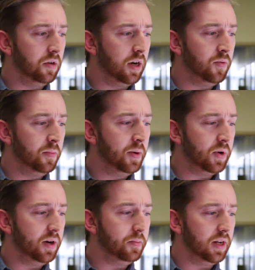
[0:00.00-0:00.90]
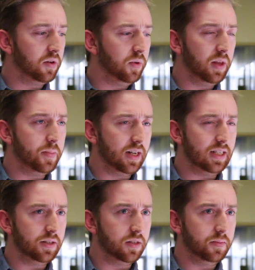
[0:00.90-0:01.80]
I remember it being a really big
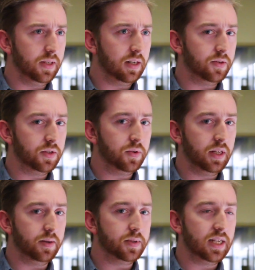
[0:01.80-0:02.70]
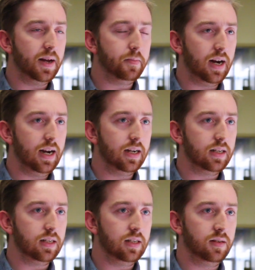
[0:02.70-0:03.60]
deal to me. I was really upset by
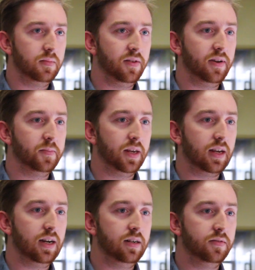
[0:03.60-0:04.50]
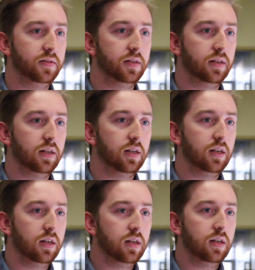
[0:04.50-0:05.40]
it. My family
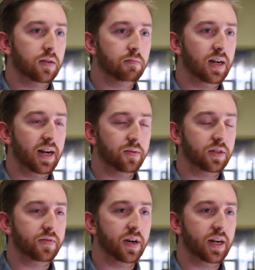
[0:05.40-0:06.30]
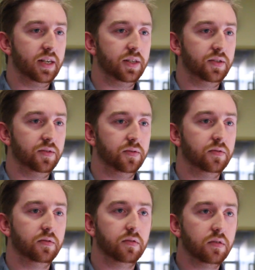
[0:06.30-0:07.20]
my dad was very into
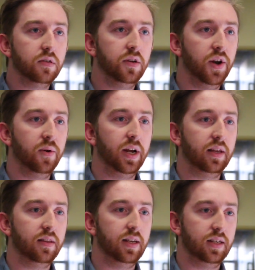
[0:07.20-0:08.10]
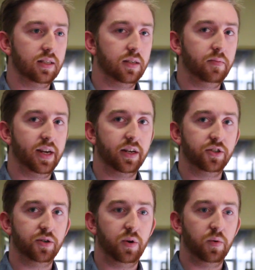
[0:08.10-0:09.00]
knowing things and making
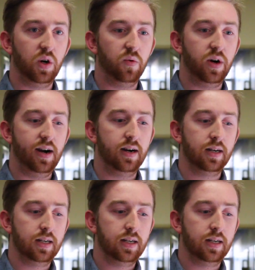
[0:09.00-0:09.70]
sure we were aware.